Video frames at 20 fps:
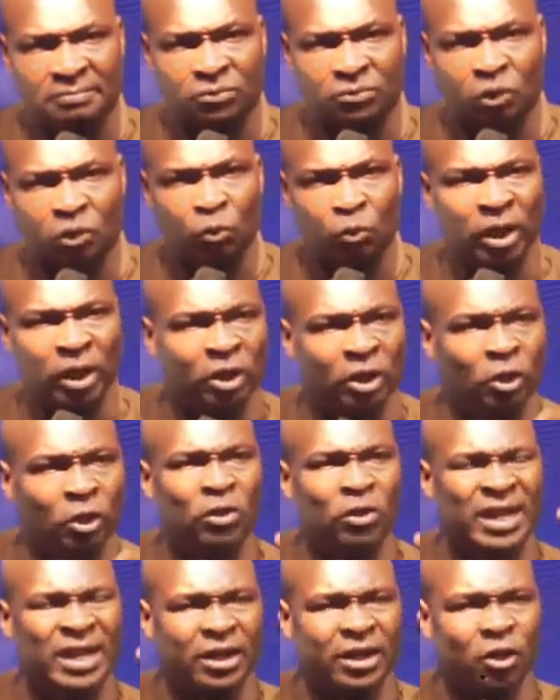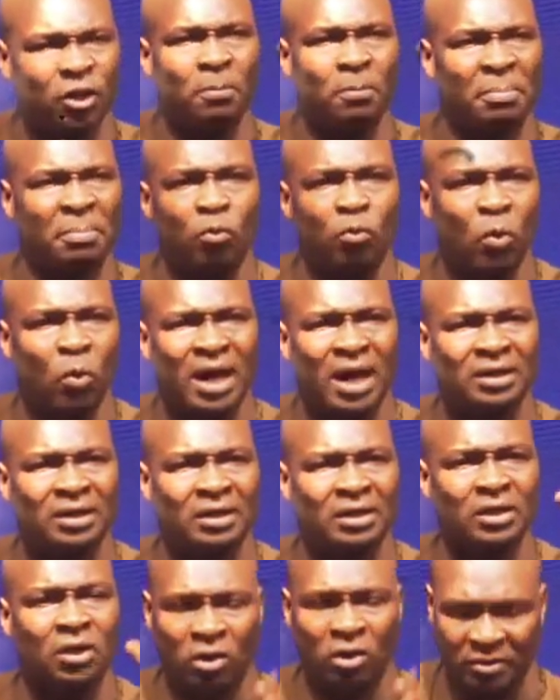will know that number
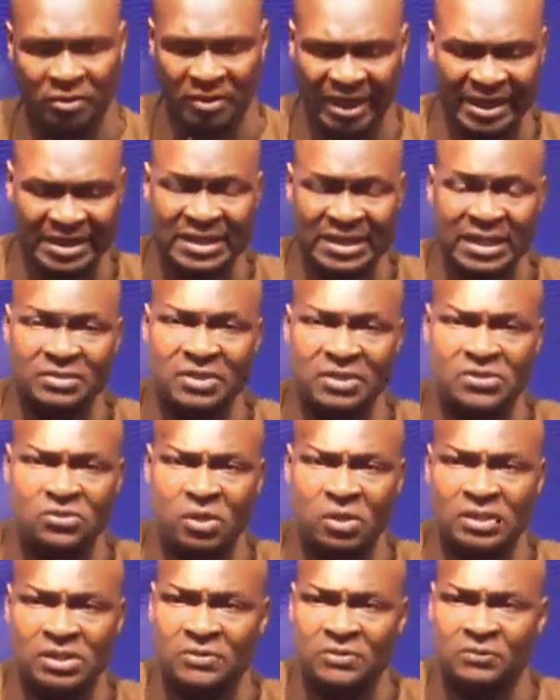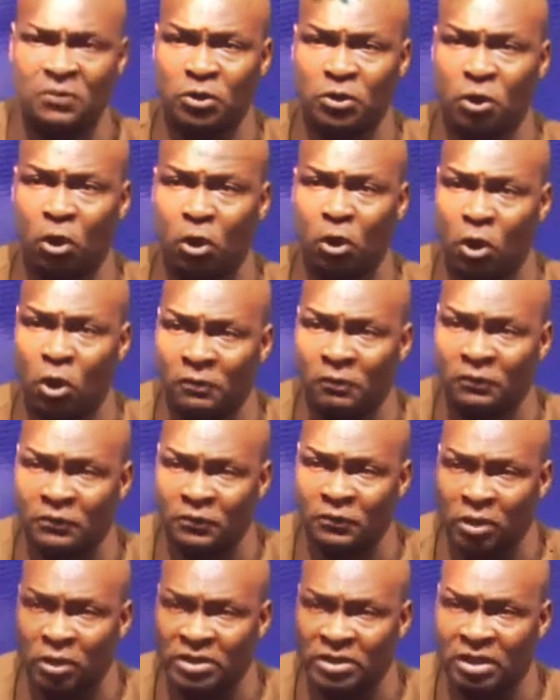one, God releases resources for your
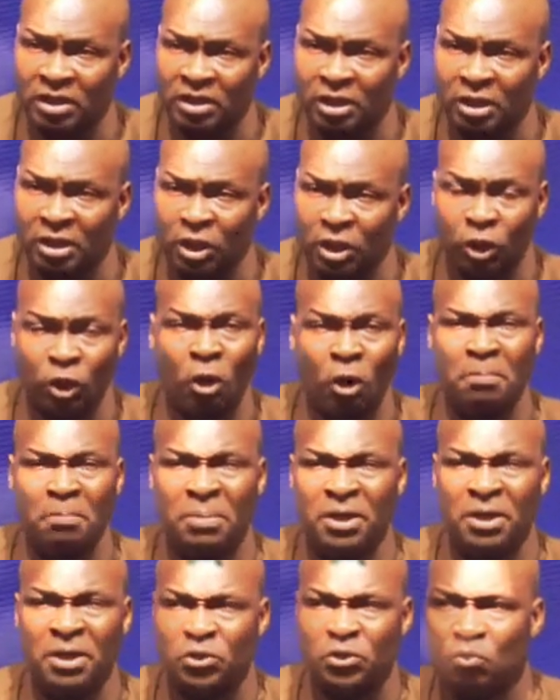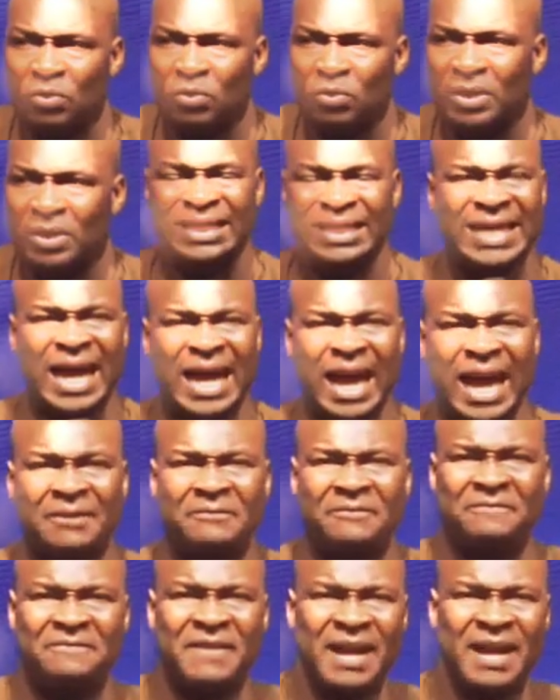comfort. Number two, the
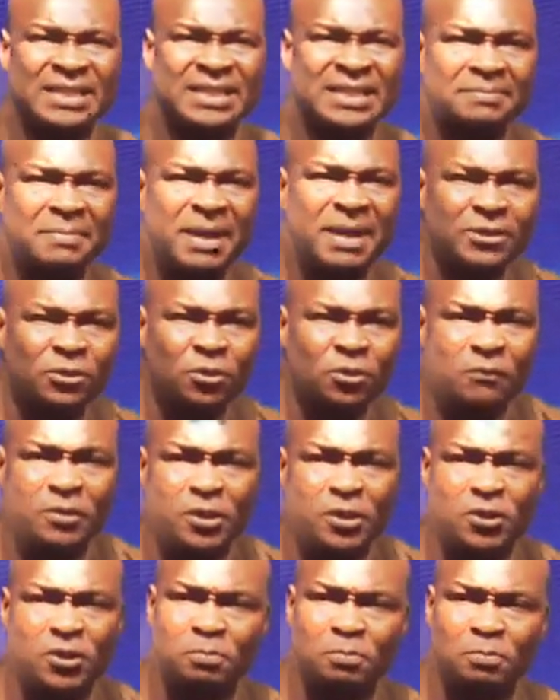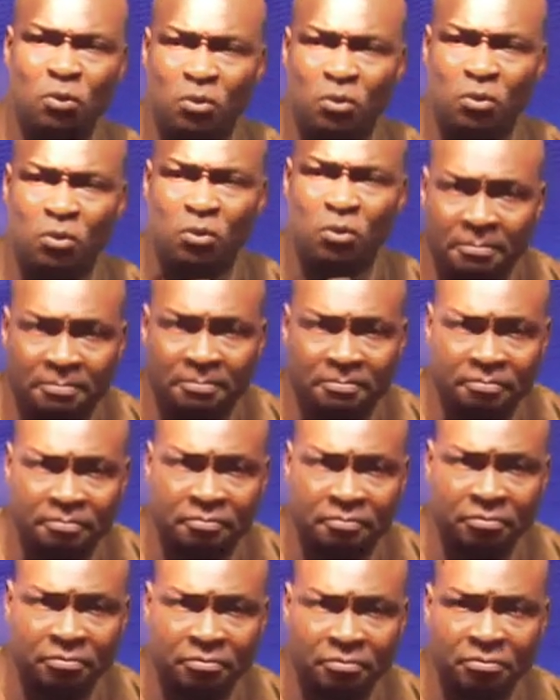advancement of his program.
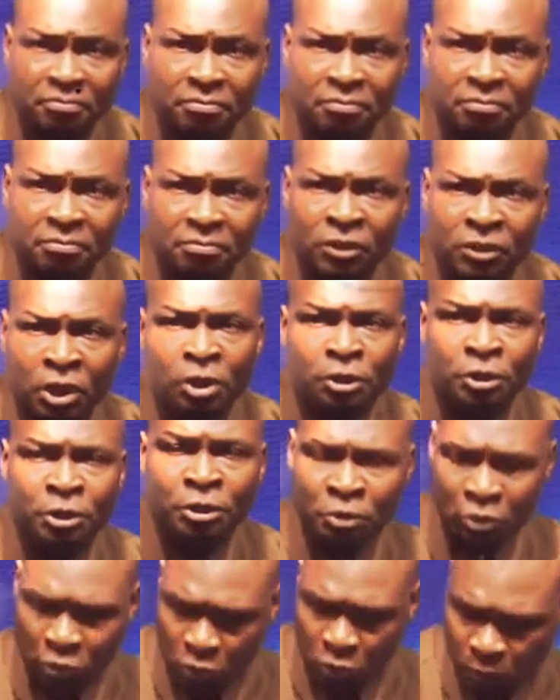Do you know